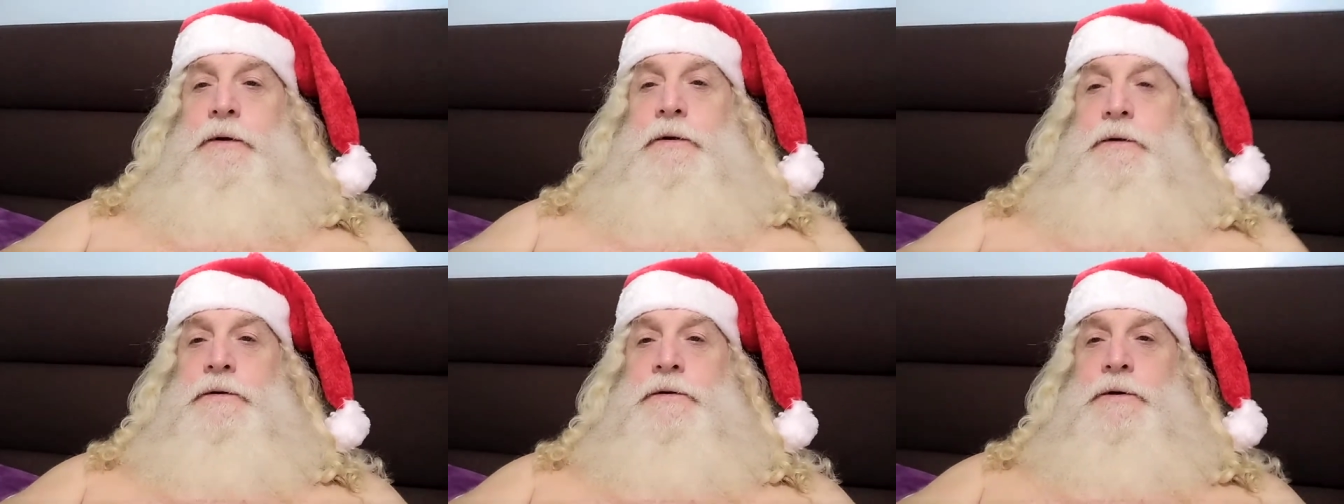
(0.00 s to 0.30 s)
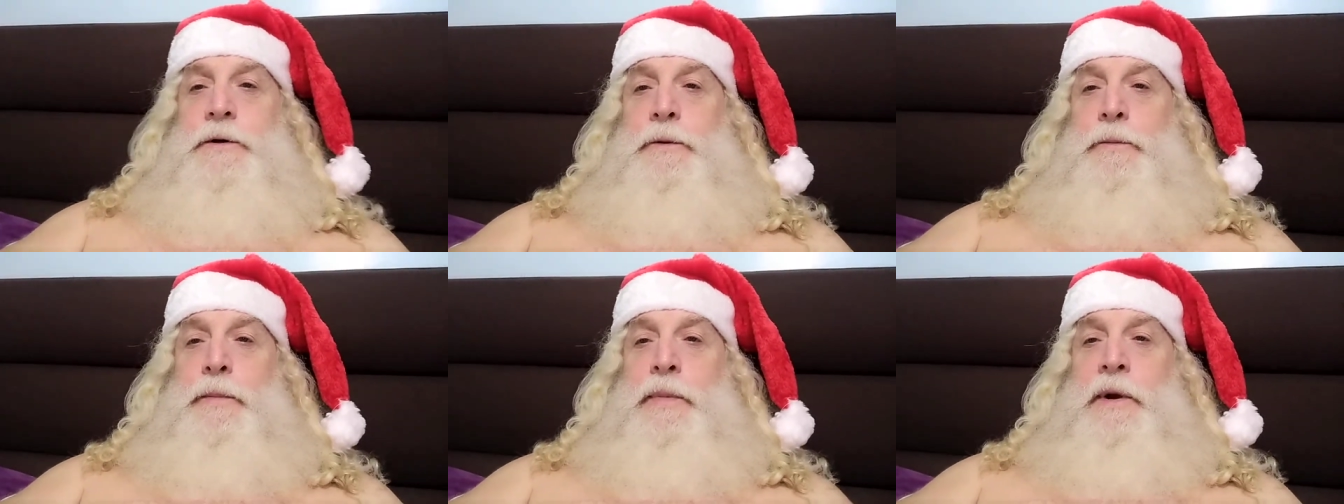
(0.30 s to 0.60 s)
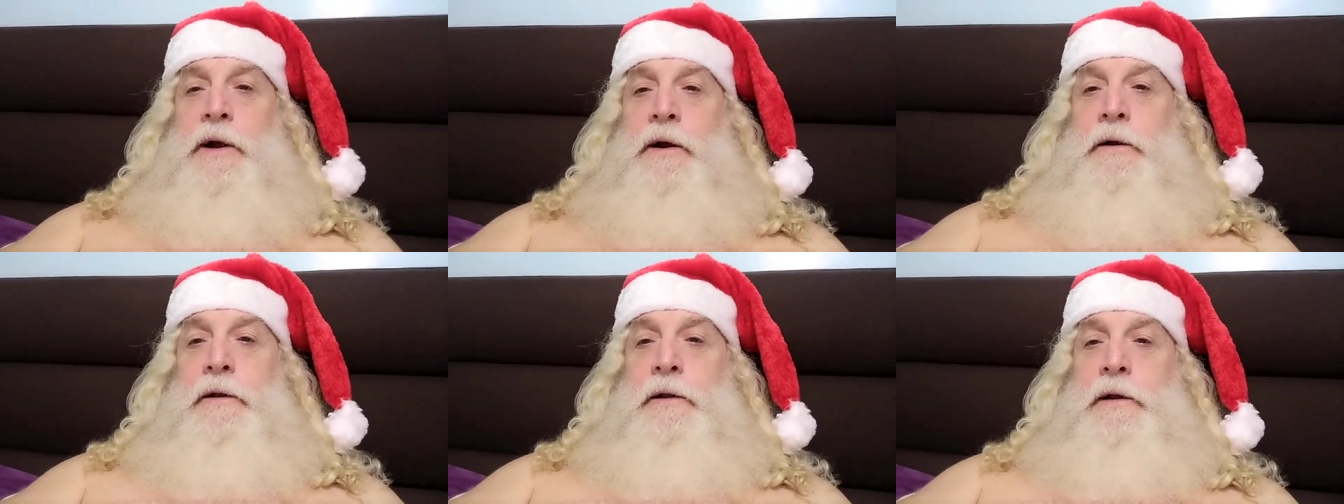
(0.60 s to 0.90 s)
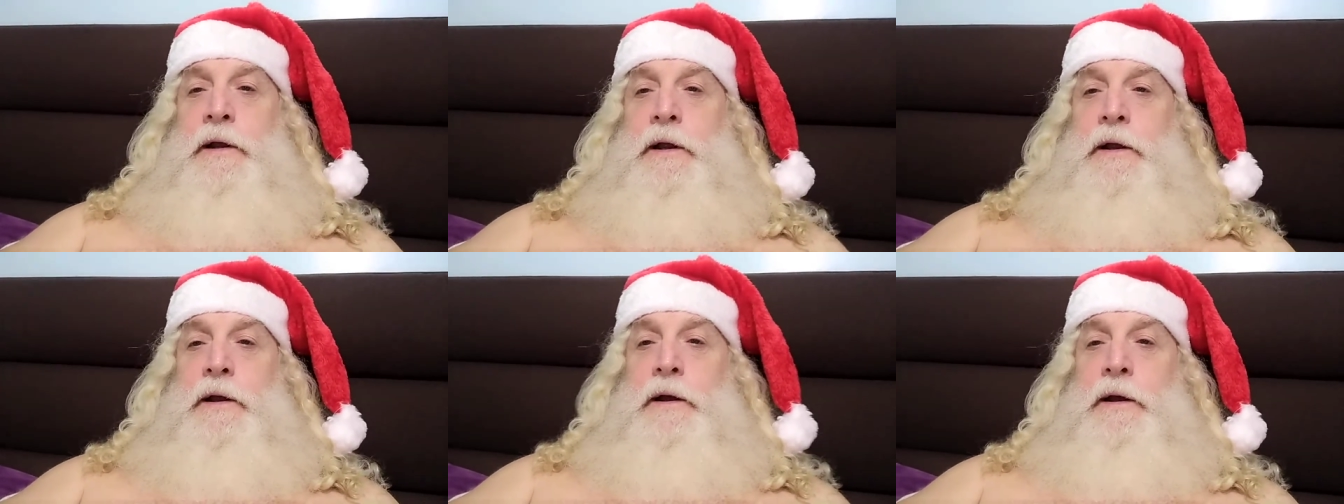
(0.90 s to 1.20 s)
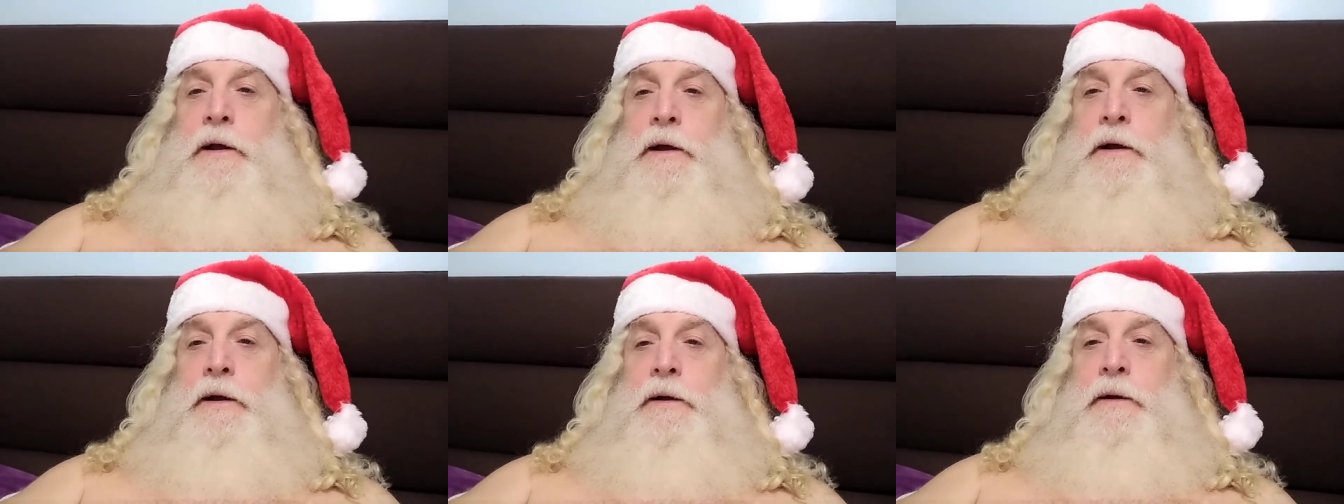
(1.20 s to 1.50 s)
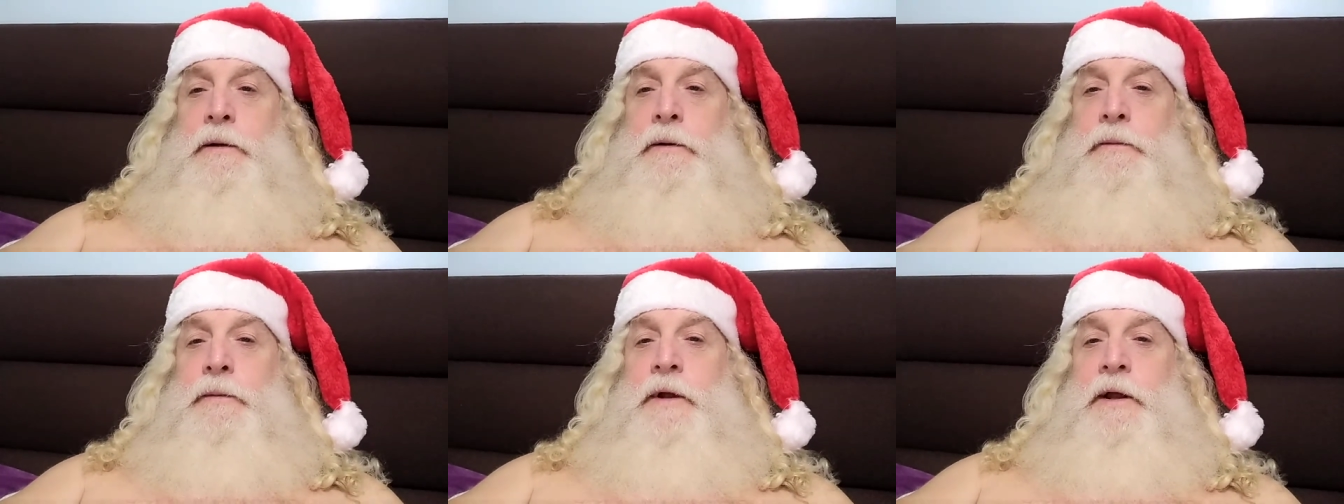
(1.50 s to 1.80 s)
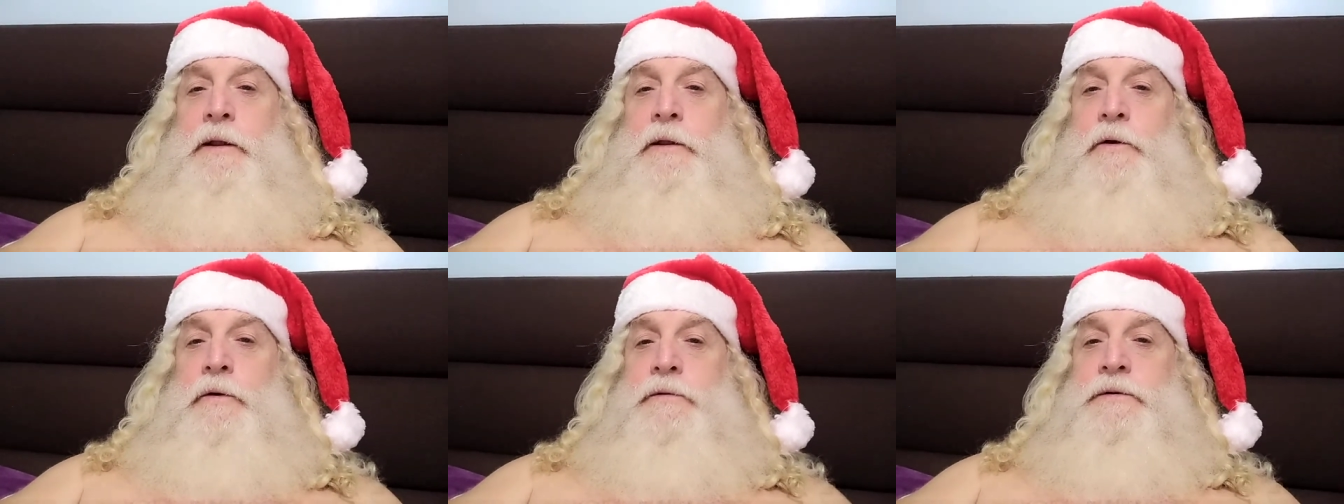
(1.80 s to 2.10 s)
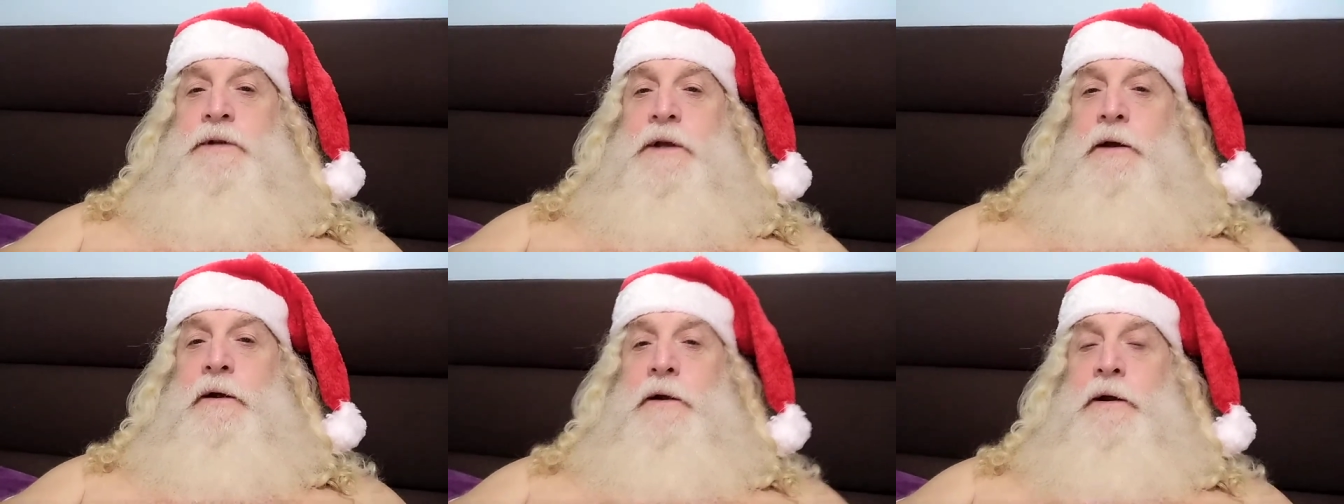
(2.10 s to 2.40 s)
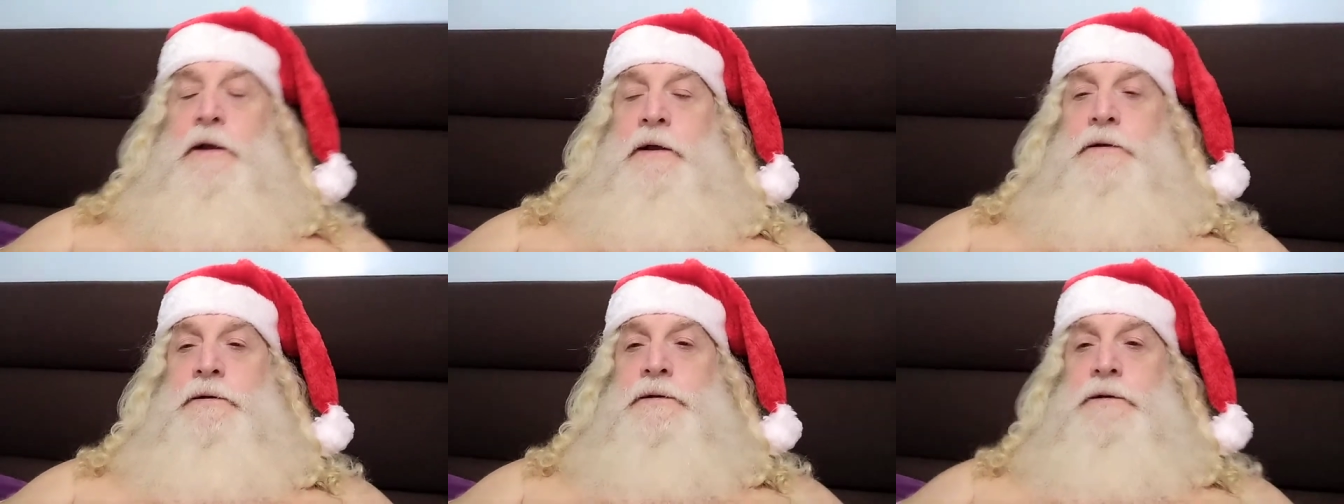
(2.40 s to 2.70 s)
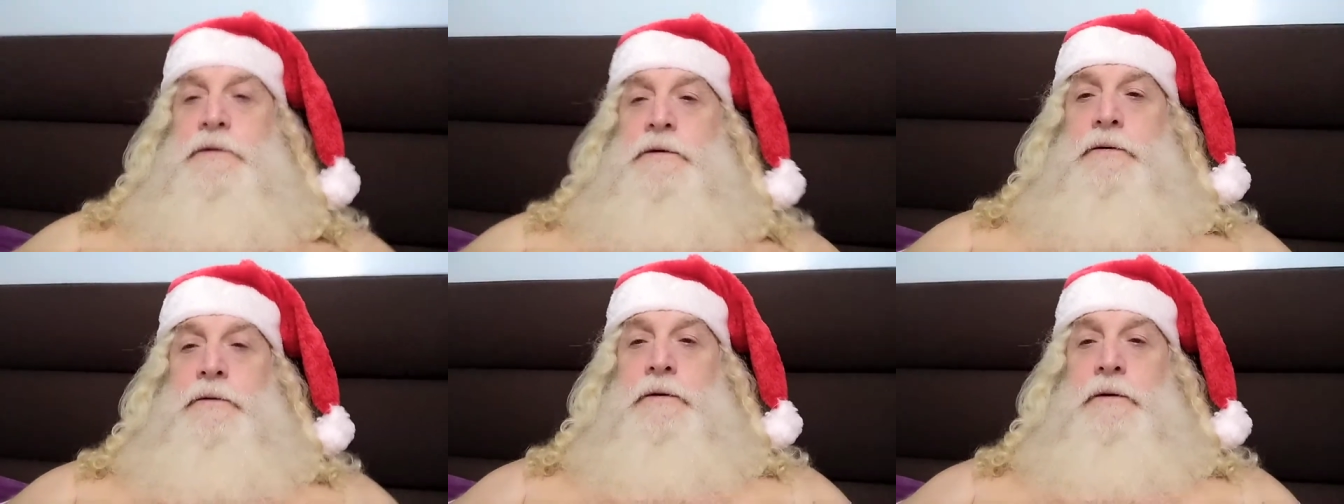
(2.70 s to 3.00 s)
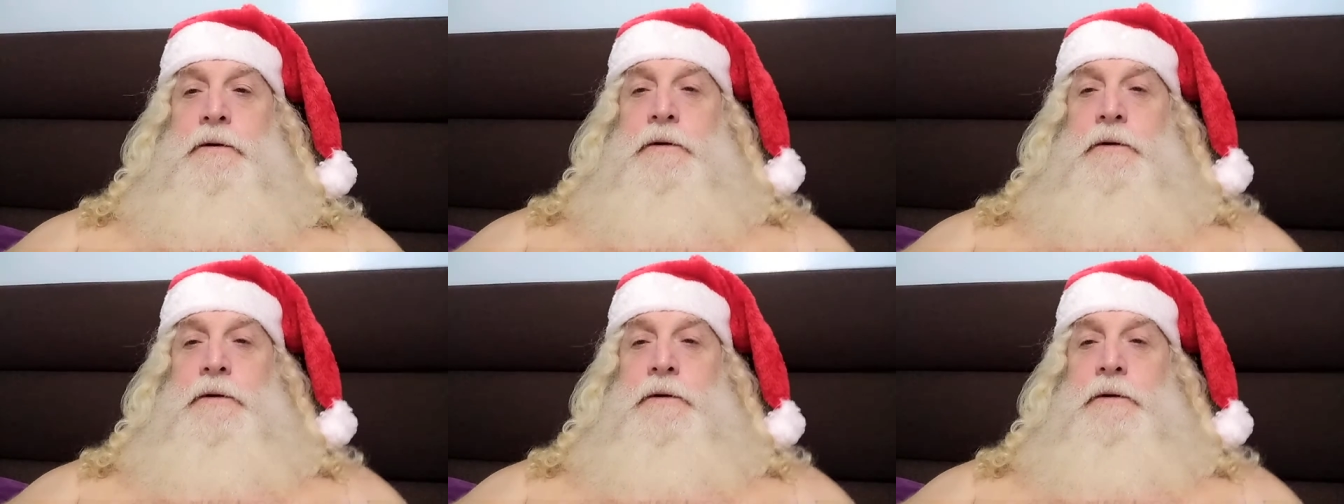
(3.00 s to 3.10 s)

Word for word: So apparently, um, in those areas,